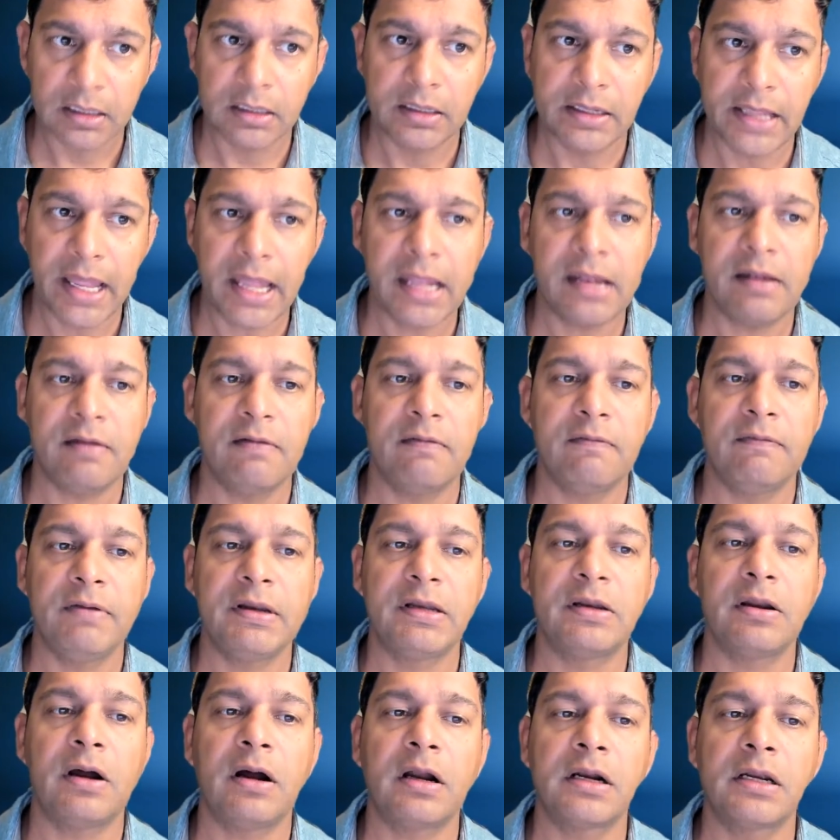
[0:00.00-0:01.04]
Then we
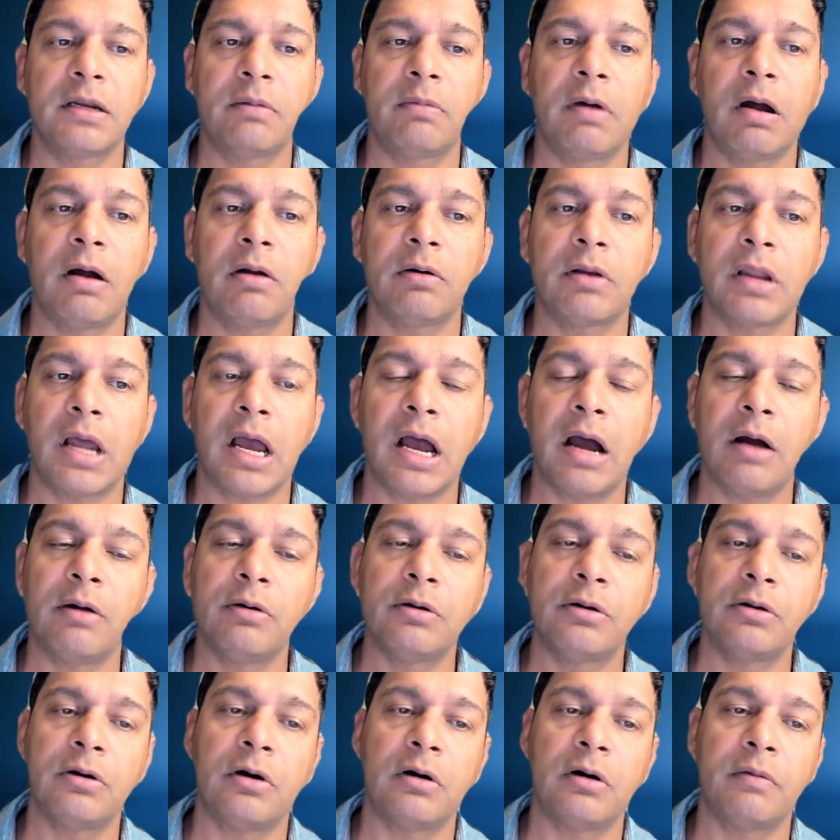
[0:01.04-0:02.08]
talked about
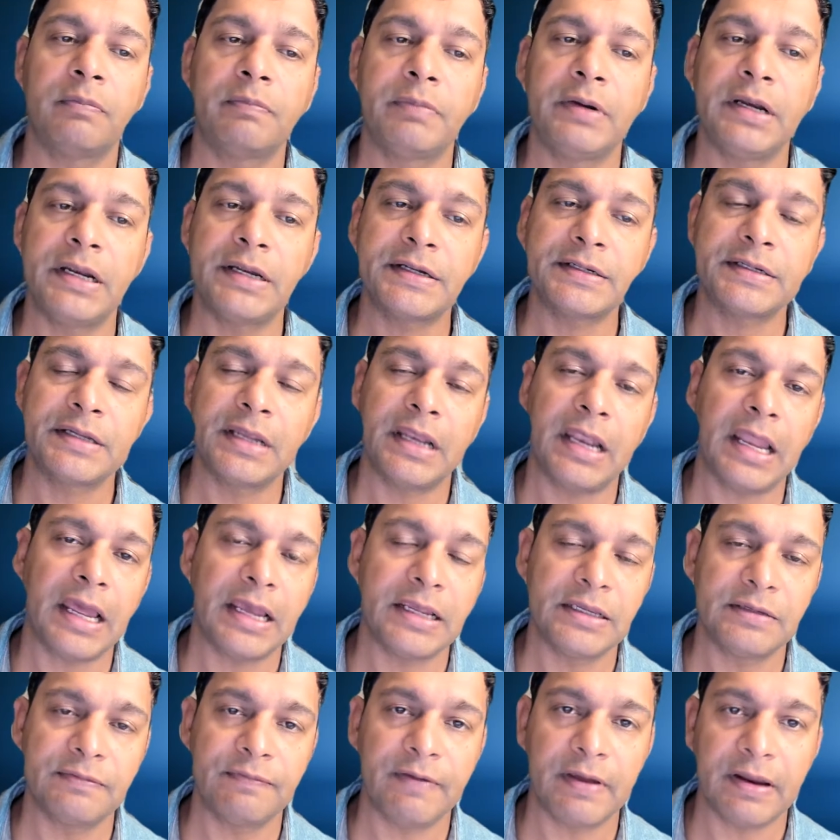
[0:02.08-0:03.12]
how to
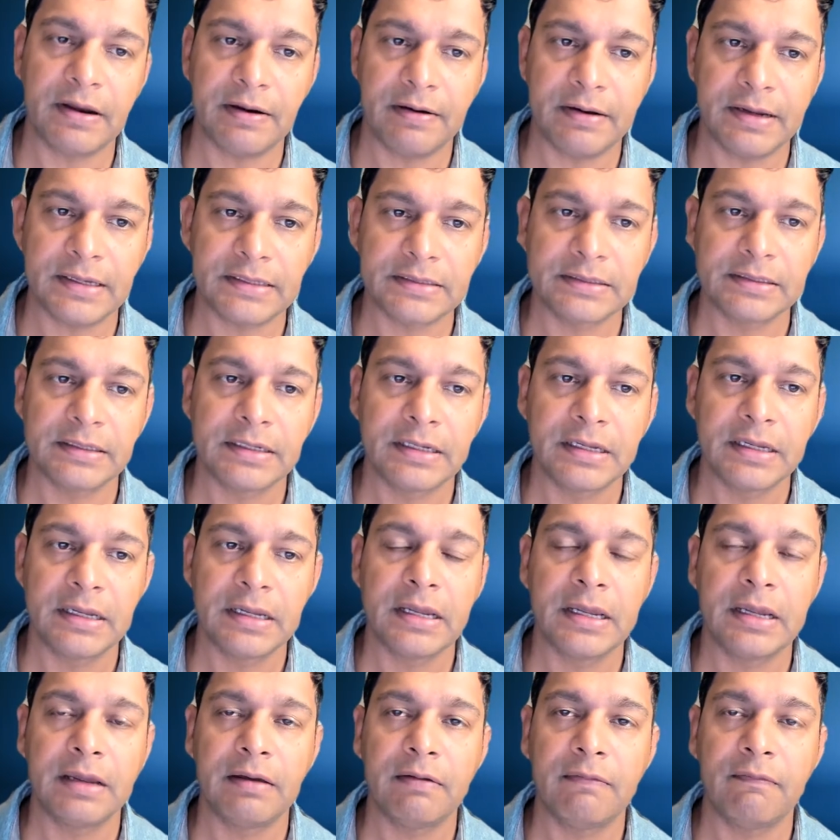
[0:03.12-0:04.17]
operationalize fairness
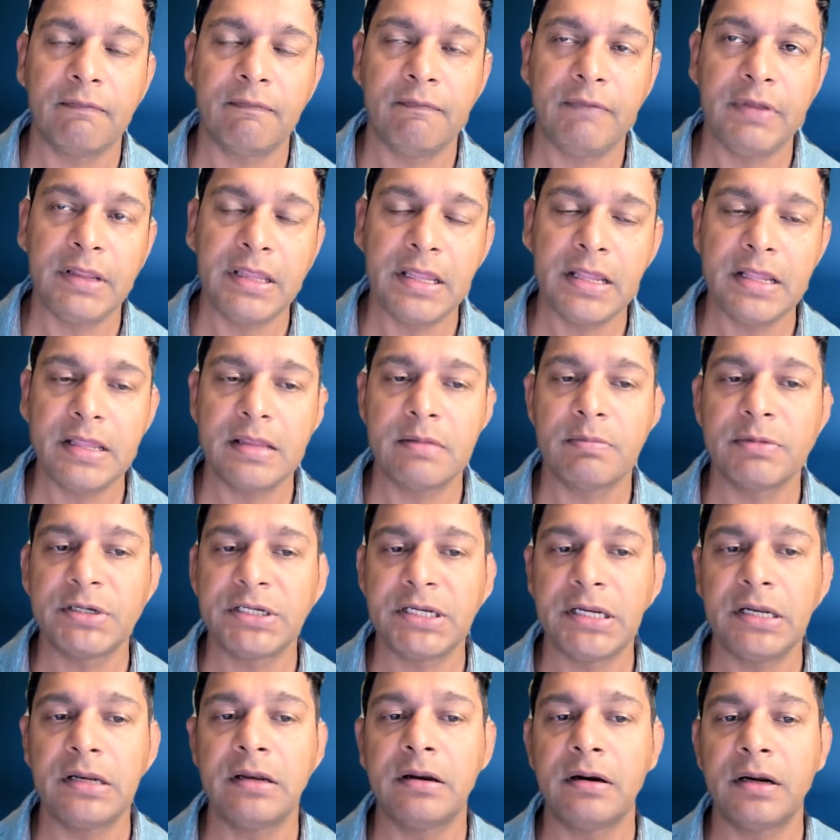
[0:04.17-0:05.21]
within the
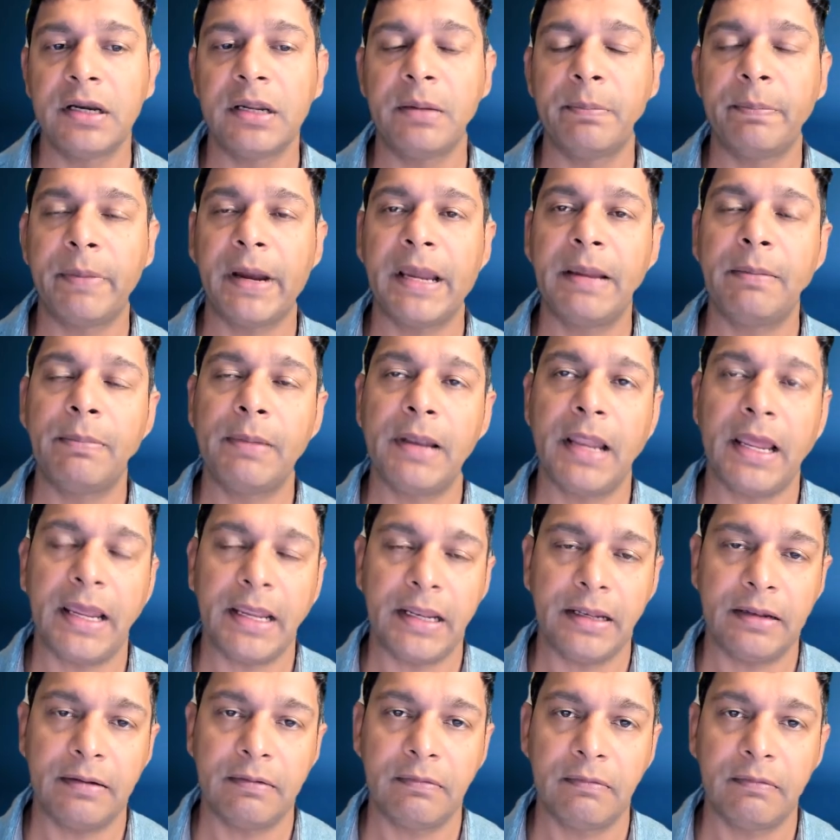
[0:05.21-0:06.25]
machine learning
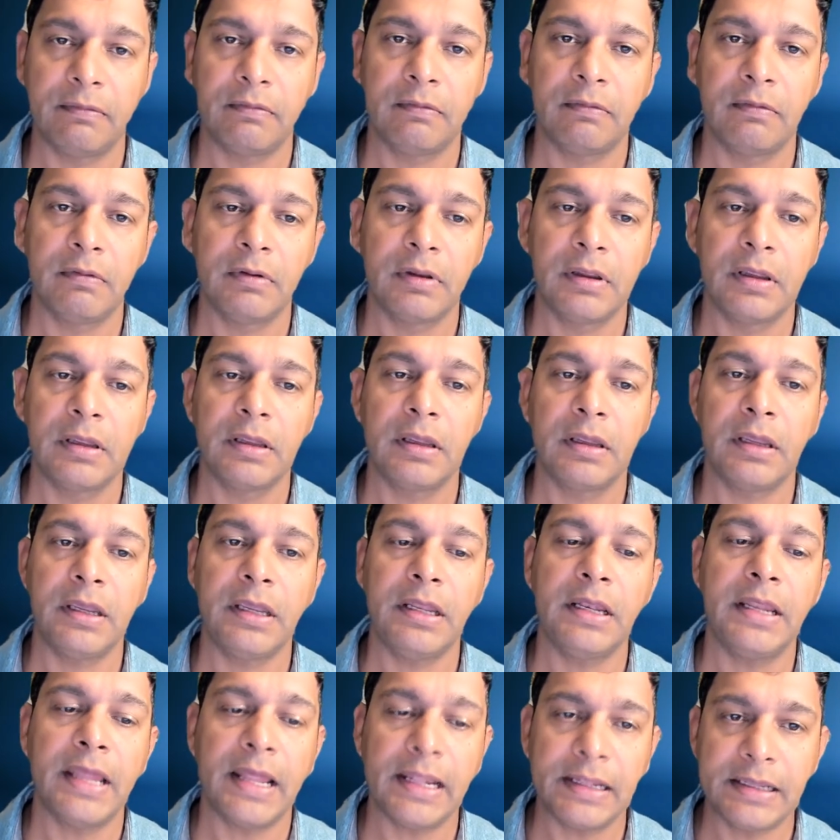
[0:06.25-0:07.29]
pipeline
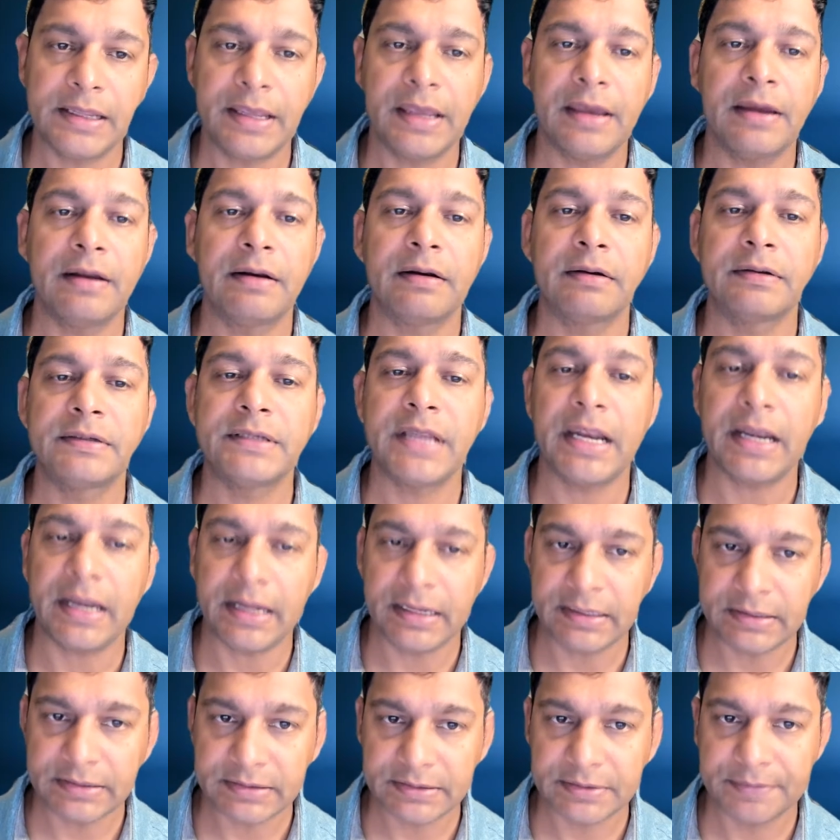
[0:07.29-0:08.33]
in healthcare
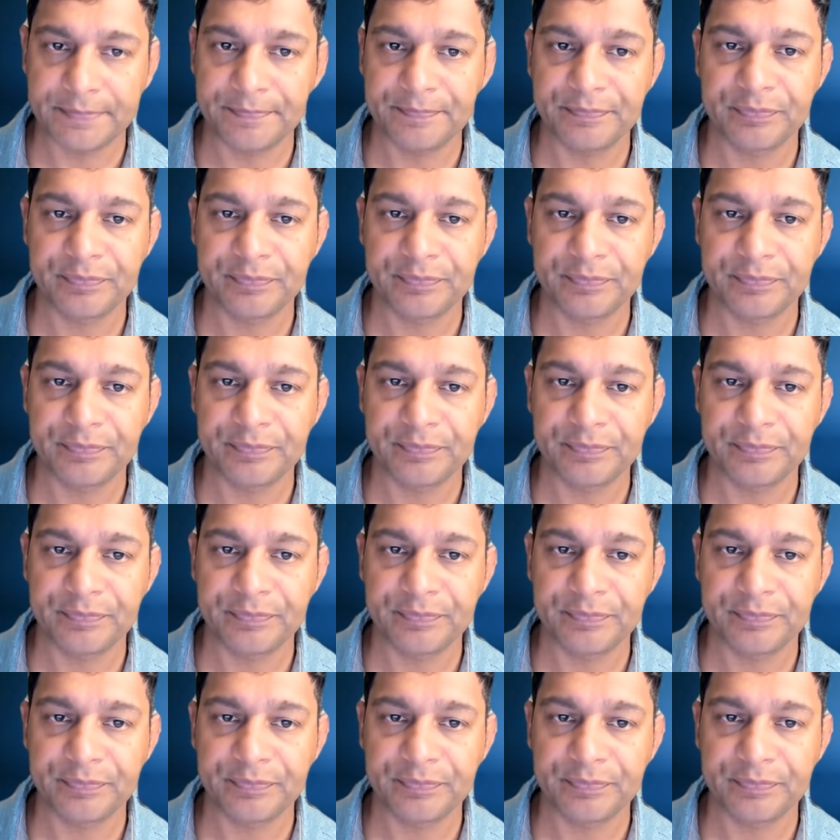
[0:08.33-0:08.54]
settings.